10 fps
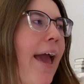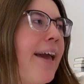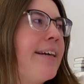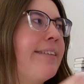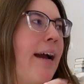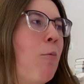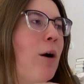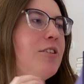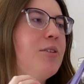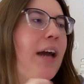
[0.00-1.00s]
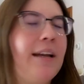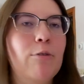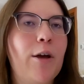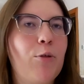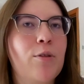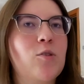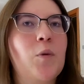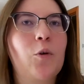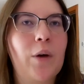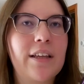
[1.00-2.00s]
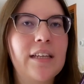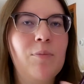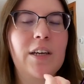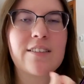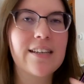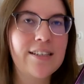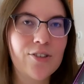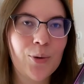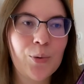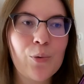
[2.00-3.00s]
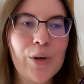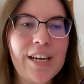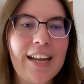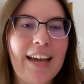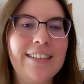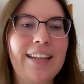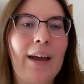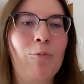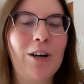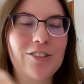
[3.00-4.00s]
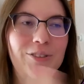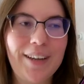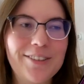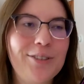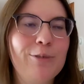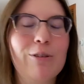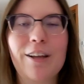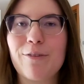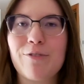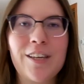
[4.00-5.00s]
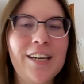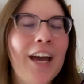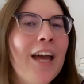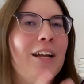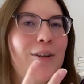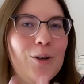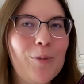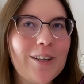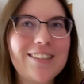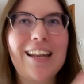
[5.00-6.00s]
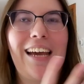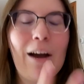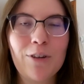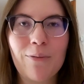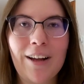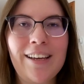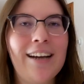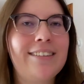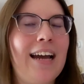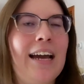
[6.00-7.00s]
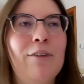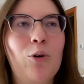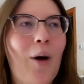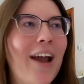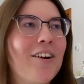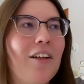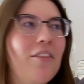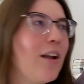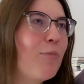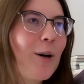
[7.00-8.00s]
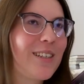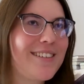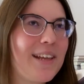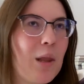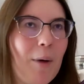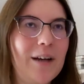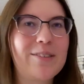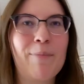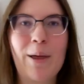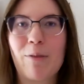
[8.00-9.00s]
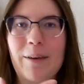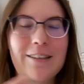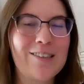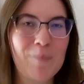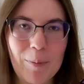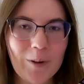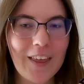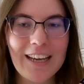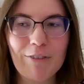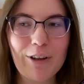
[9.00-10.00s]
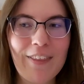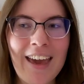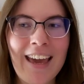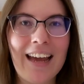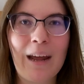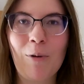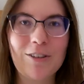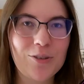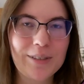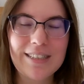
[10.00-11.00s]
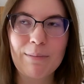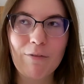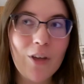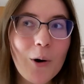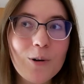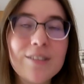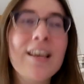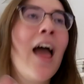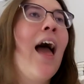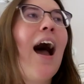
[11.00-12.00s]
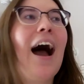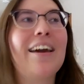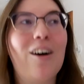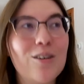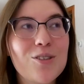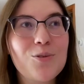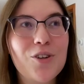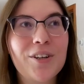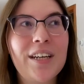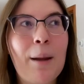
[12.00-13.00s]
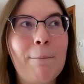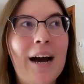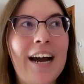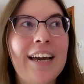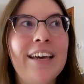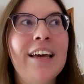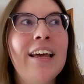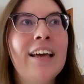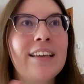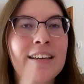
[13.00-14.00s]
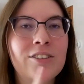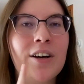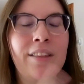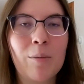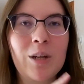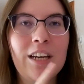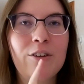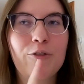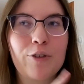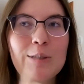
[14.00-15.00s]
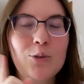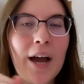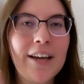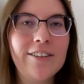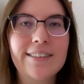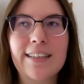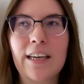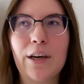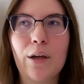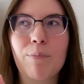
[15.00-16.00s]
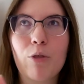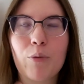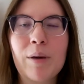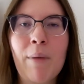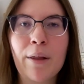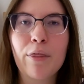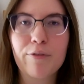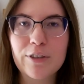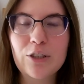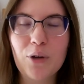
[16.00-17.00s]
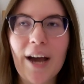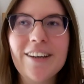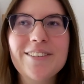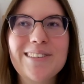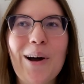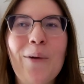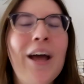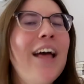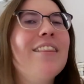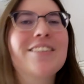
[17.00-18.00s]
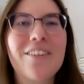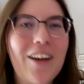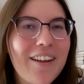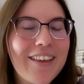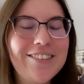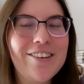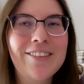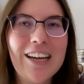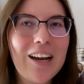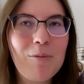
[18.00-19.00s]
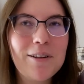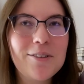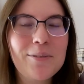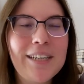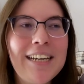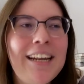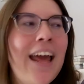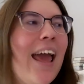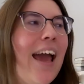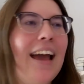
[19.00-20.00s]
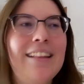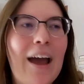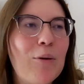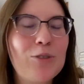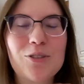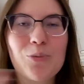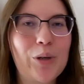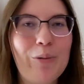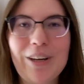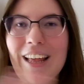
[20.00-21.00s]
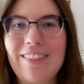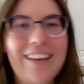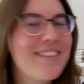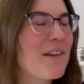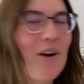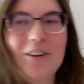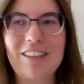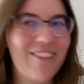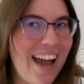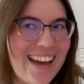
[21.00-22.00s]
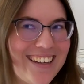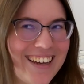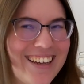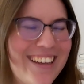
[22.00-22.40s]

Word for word: and I want to kind of get through this book quickly because it is a reread and I want to get to a lot of the new books that I haven't read yet. I have acquired a lot of books in the past month because of my birthday and everything, and I want to read some of those. I also started my Kindle Unlimited free trial. It's like a three-month free trial, so there's a lot of things on there I want to read, and now I'm just rereading things I've already read.